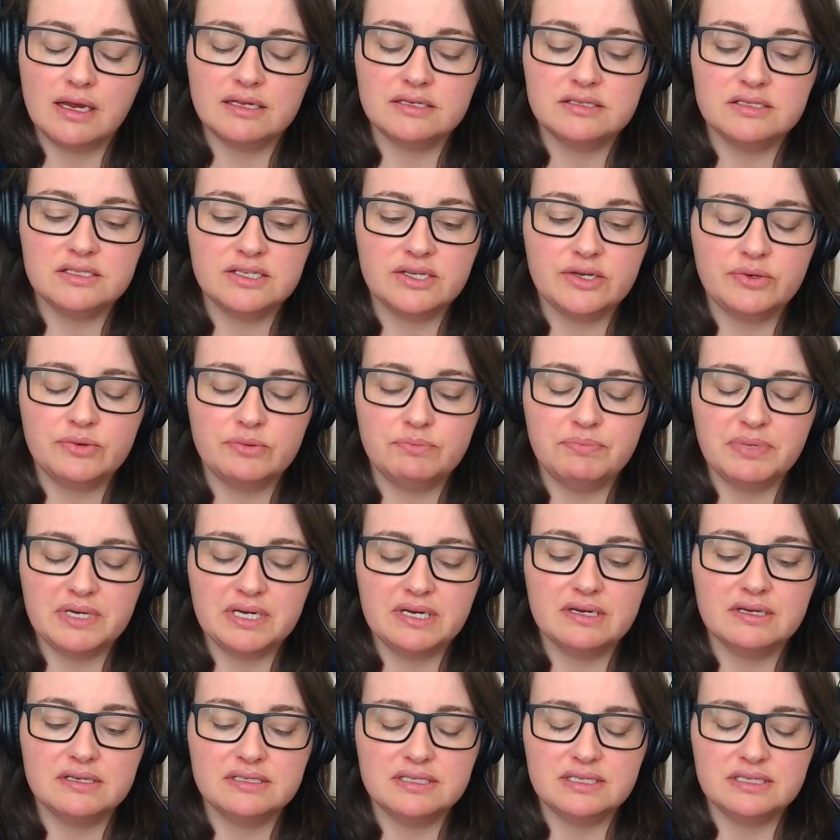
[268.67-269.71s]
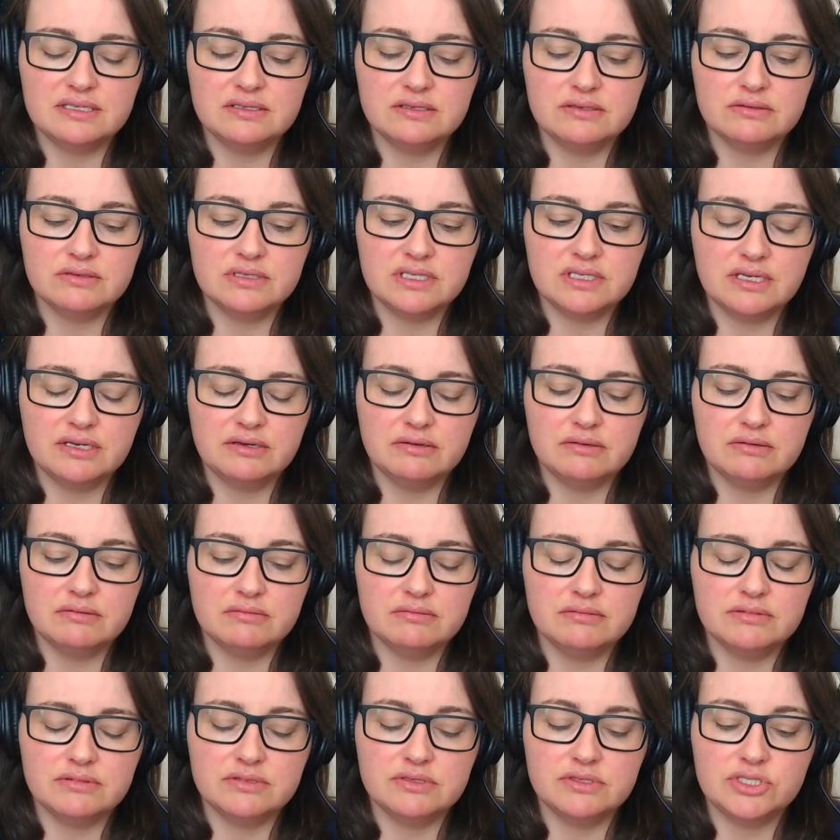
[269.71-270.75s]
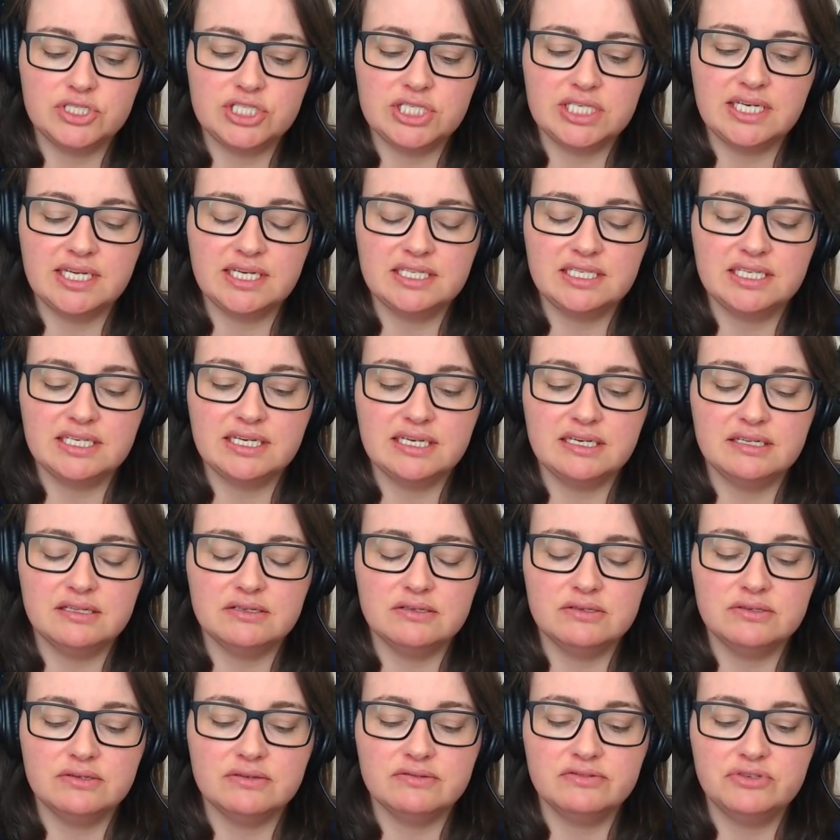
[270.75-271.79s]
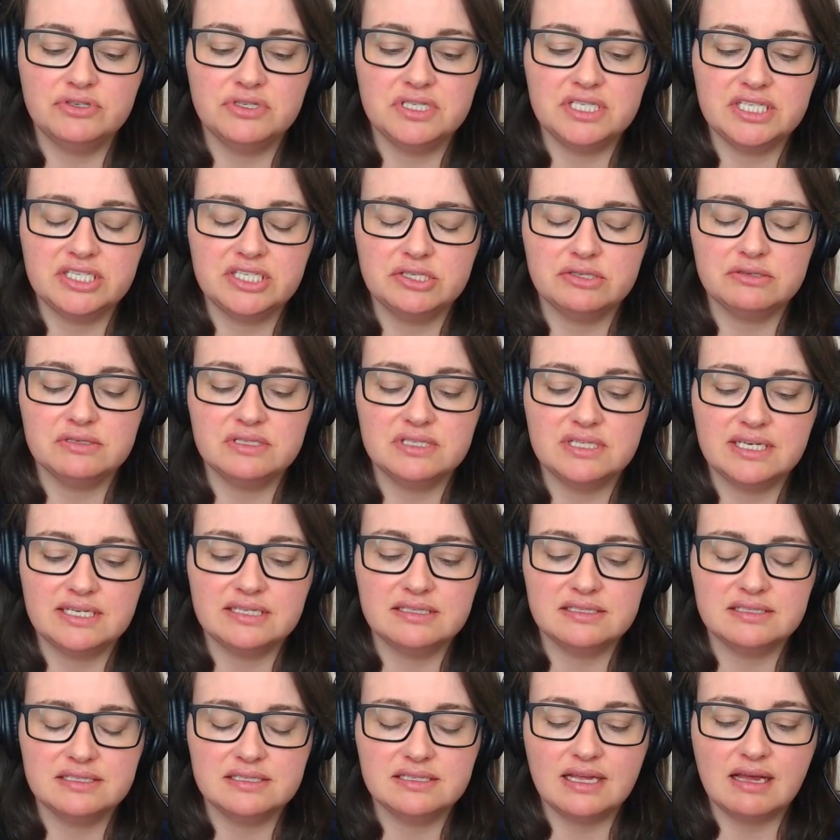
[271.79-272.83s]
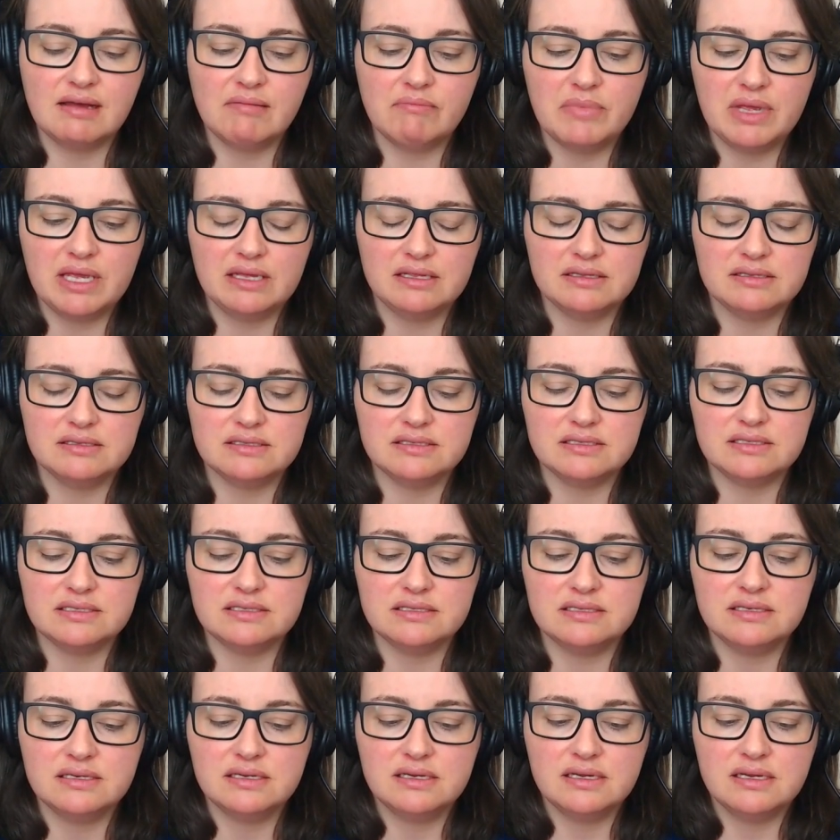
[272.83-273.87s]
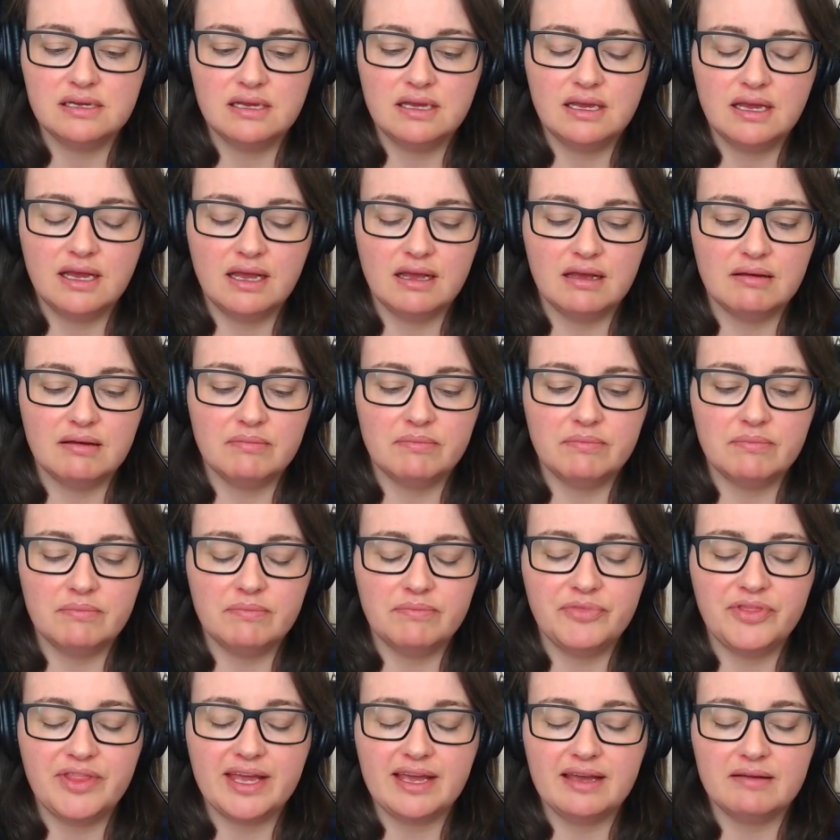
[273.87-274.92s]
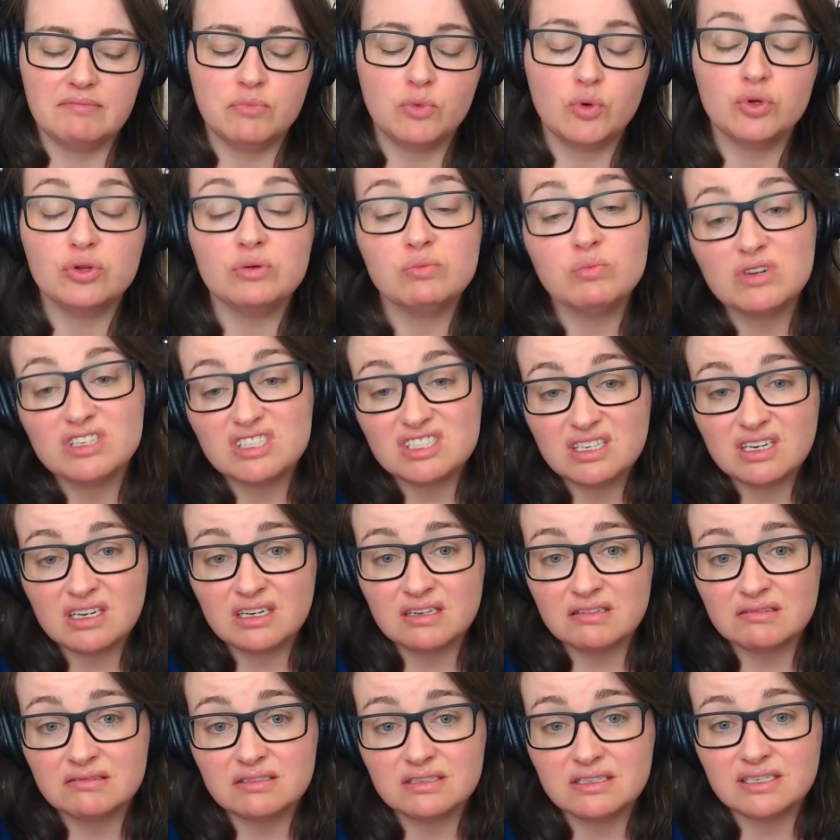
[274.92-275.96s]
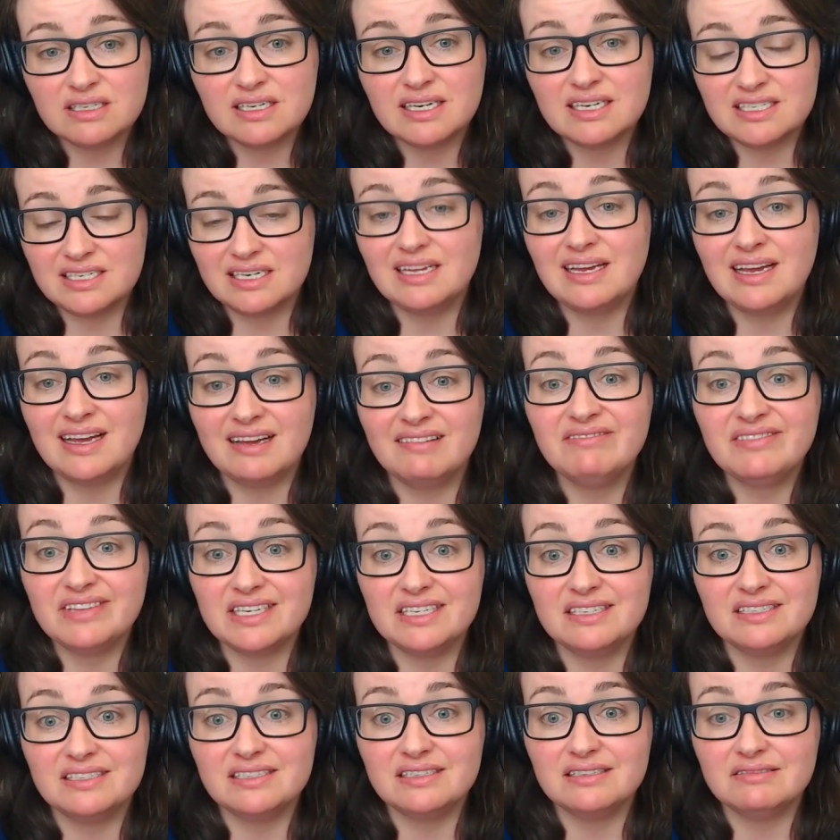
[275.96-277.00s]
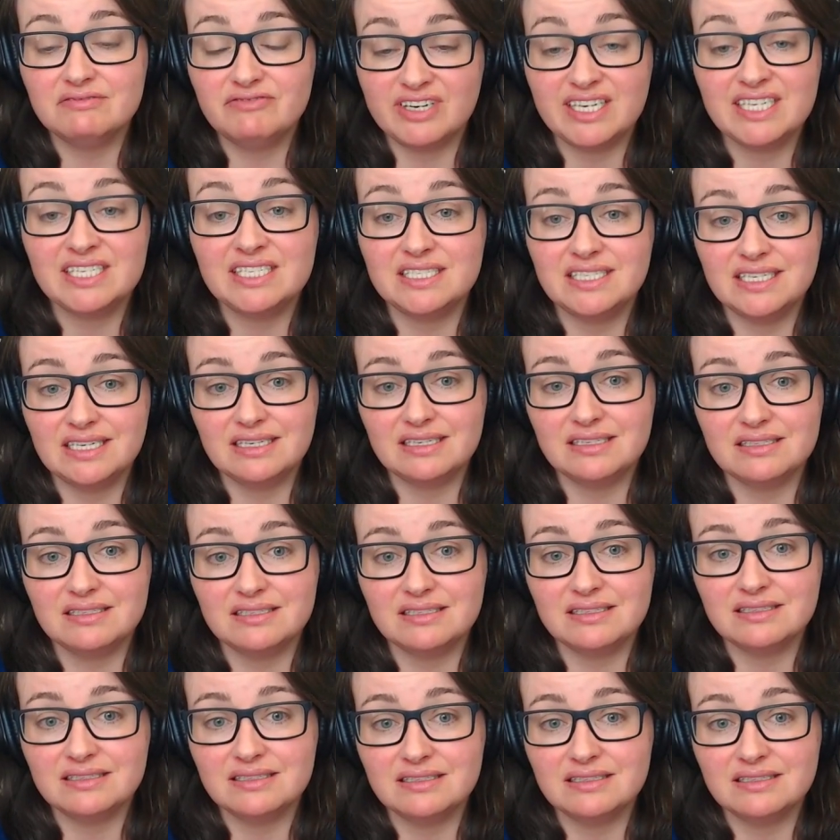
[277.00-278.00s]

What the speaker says: And so because it's also genetic in the sort of traditional sense, that means that more than one child can actually have this rare disease.